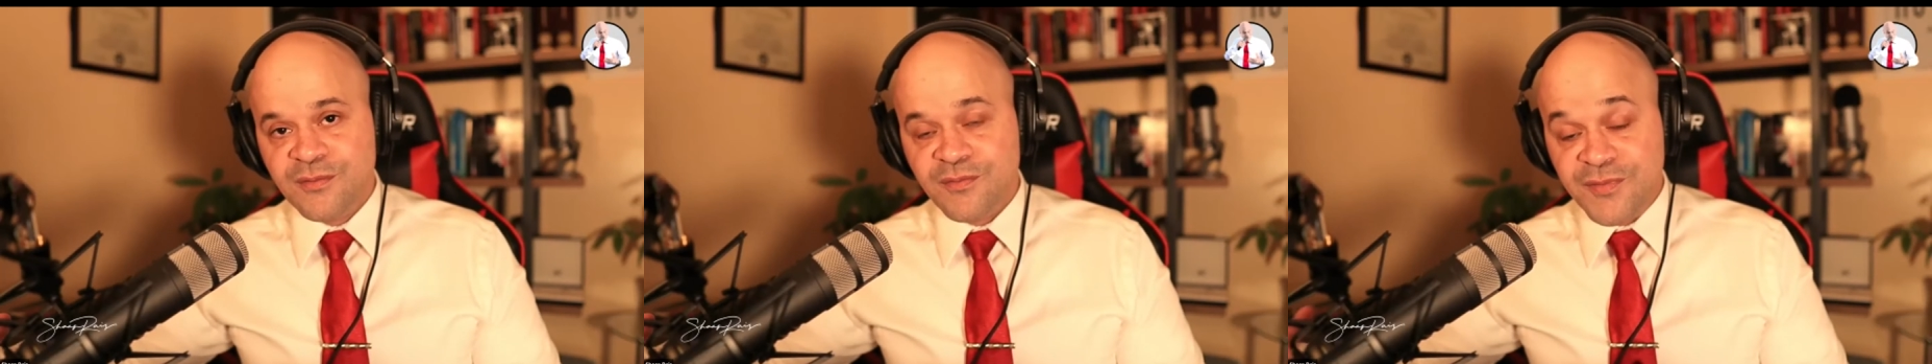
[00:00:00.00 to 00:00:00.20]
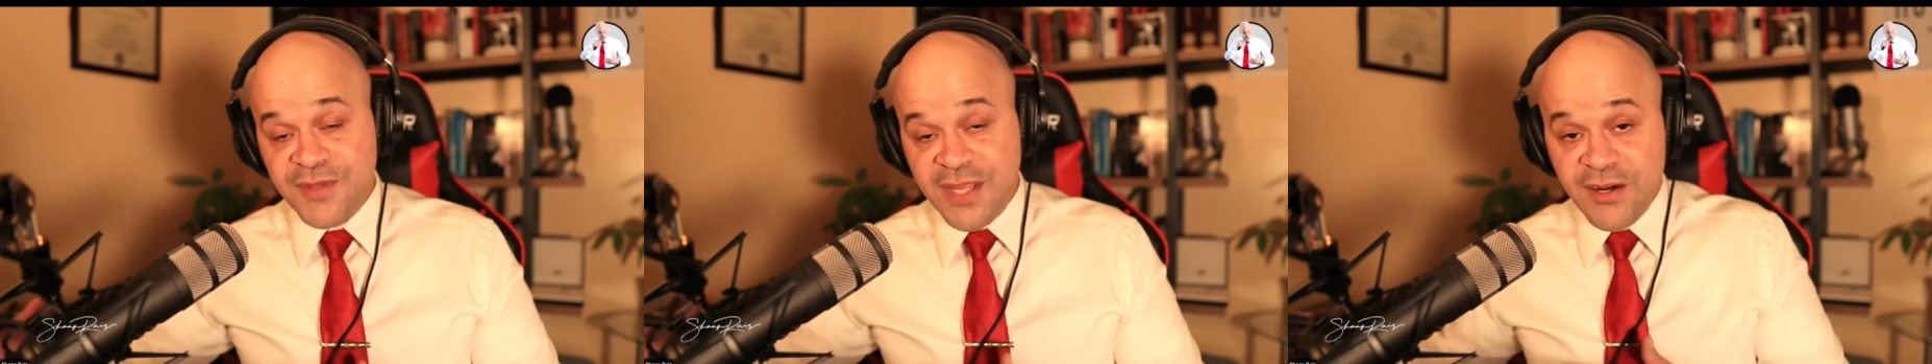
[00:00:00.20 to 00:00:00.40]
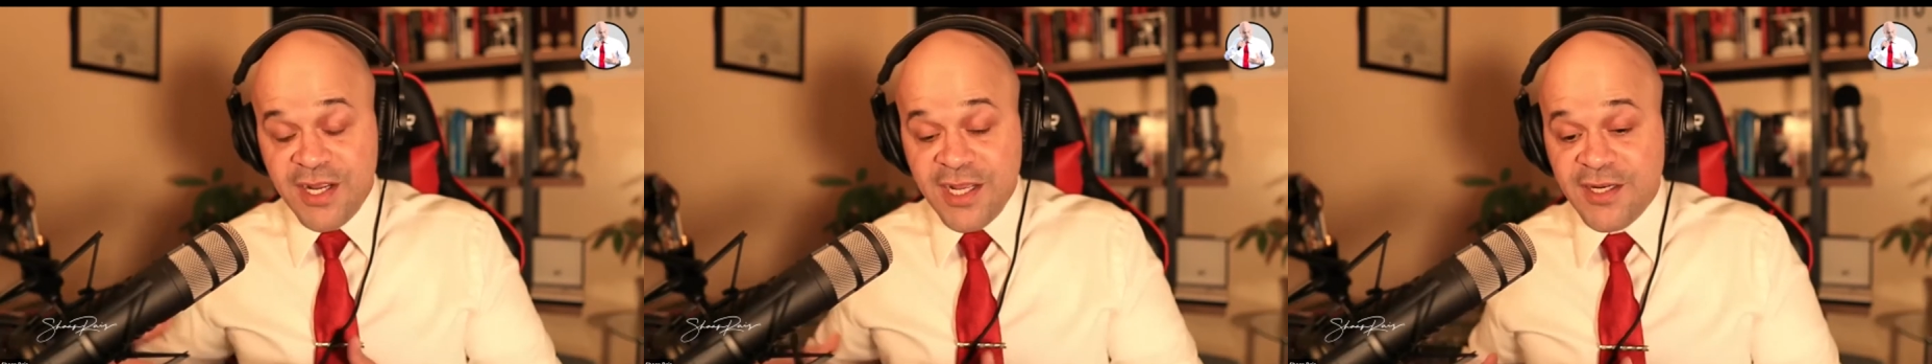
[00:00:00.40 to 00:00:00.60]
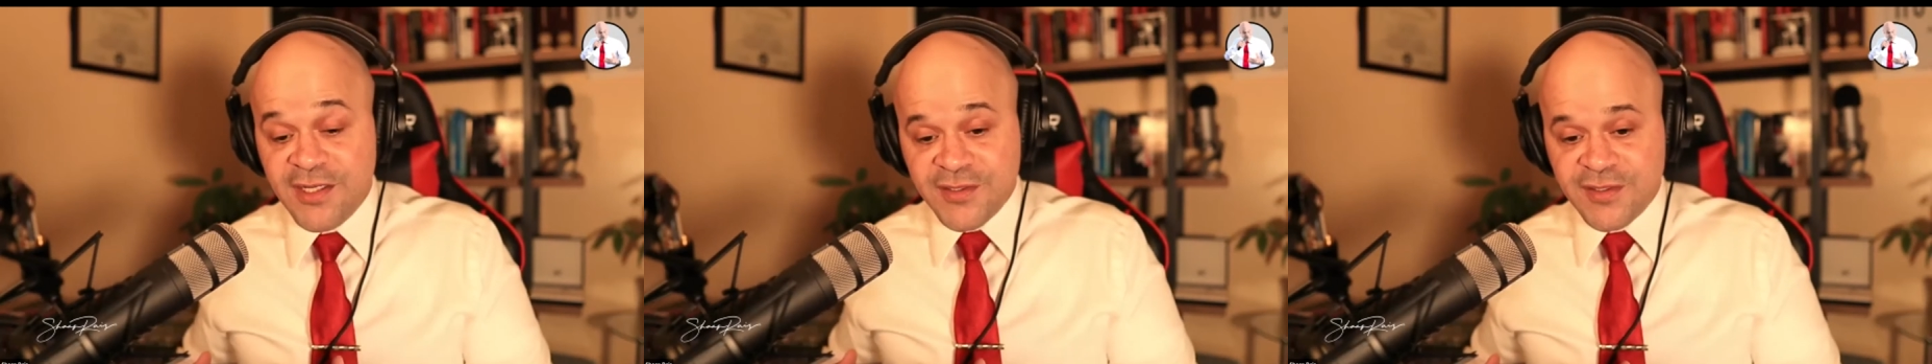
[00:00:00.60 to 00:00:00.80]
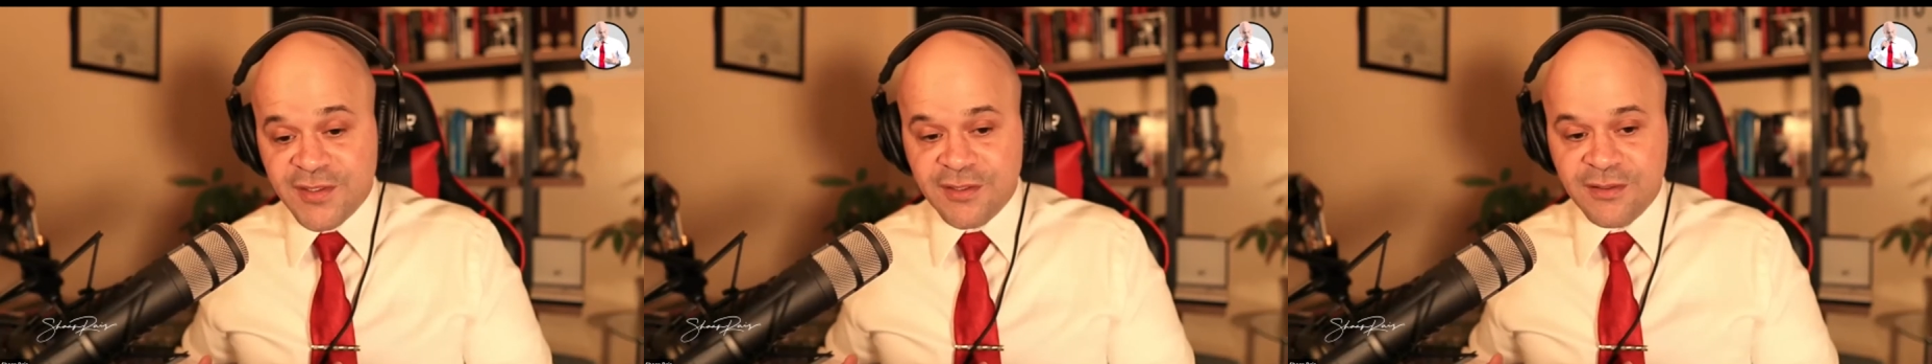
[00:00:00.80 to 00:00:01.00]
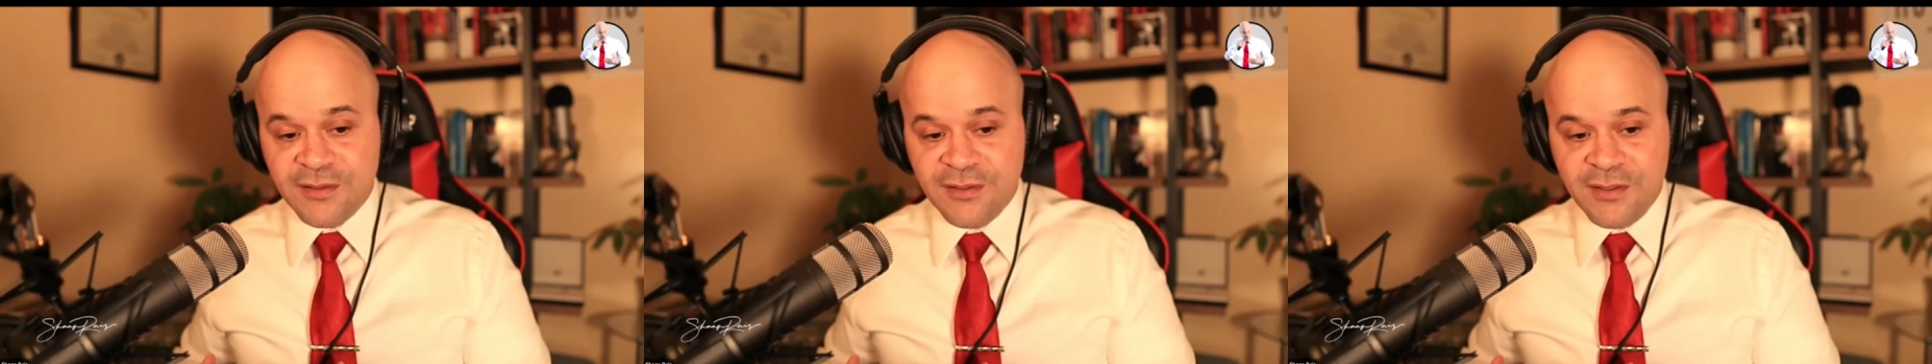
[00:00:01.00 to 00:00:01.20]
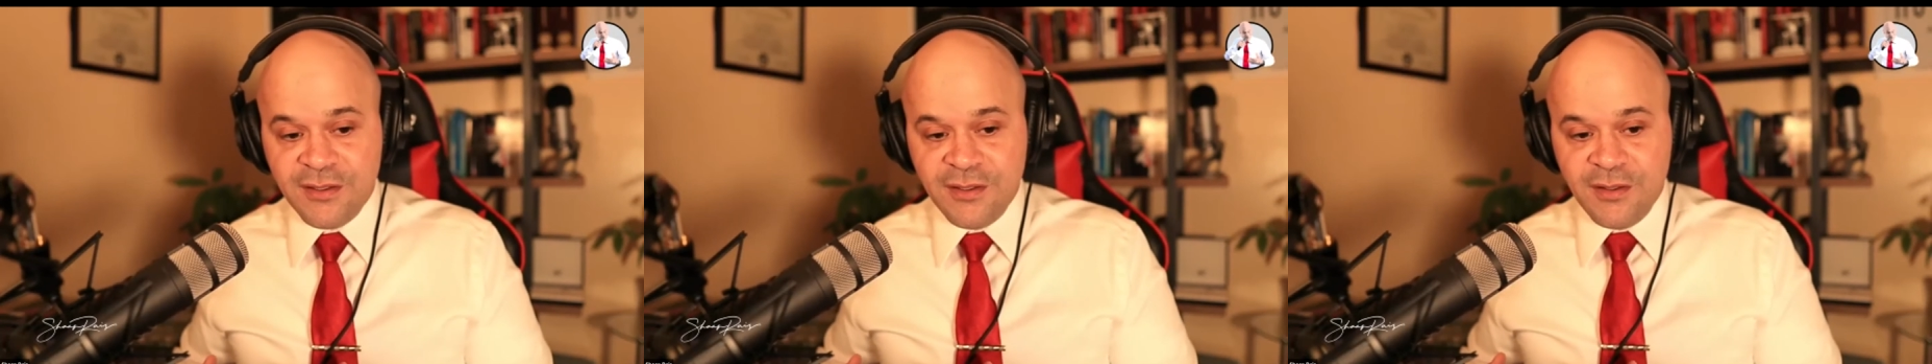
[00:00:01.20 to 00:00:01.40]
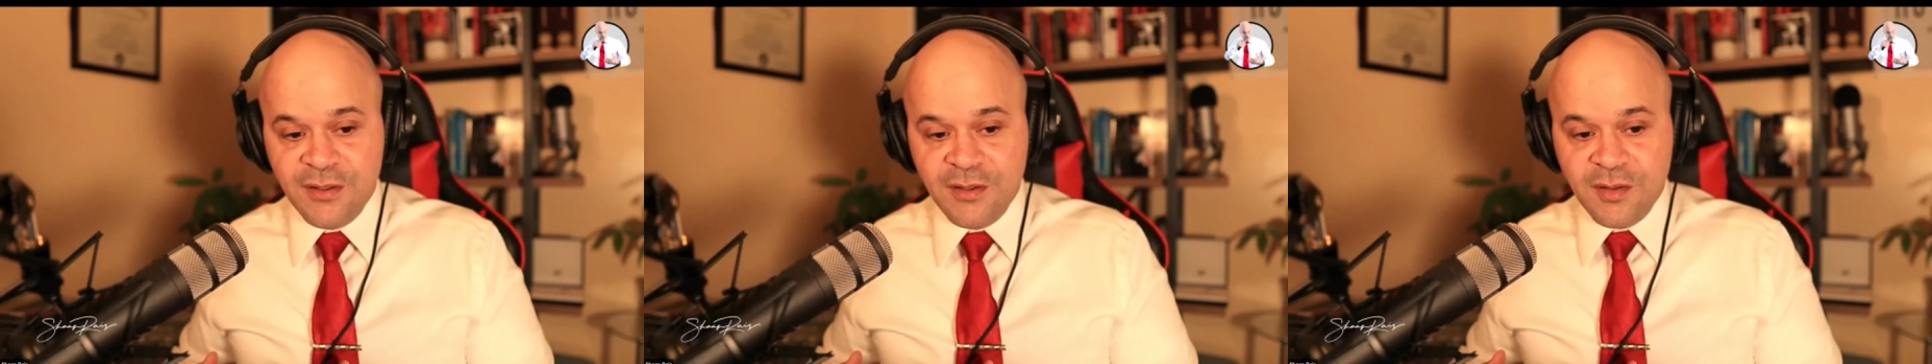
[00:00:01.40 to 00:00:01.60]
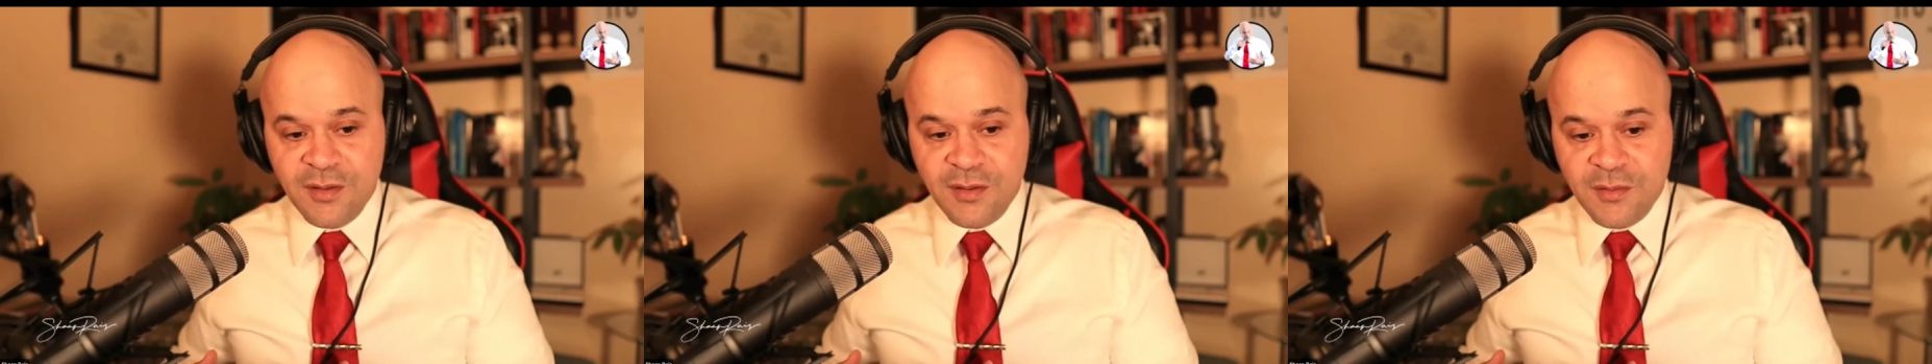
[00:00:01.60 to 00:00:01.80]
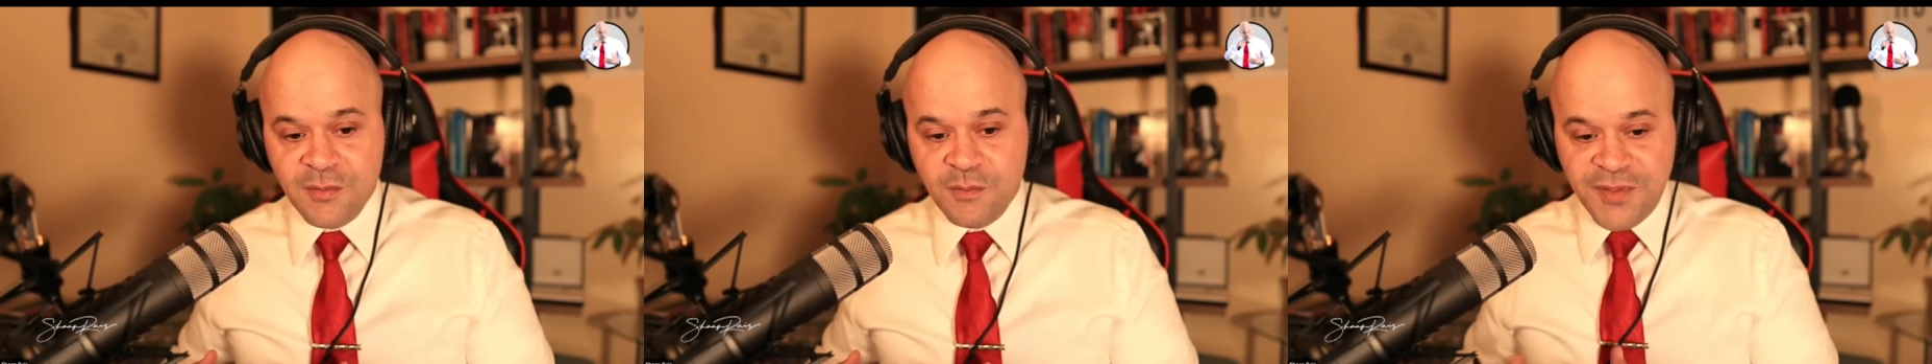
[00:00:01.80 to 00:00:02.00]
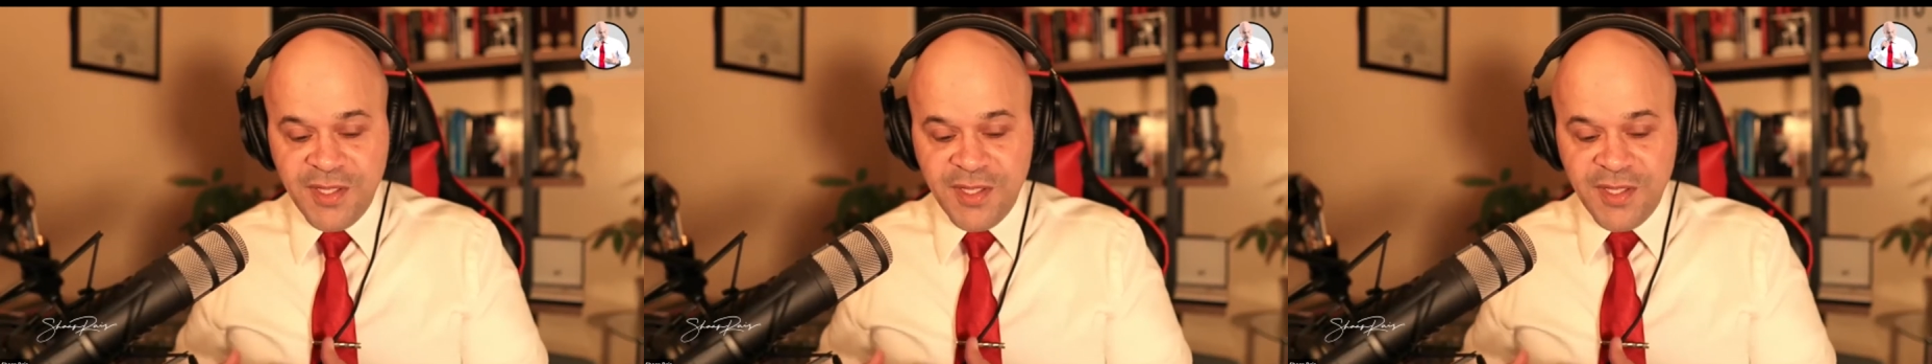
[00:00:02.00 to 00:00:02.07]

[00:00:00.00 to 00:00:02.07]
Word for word: They're innocent, but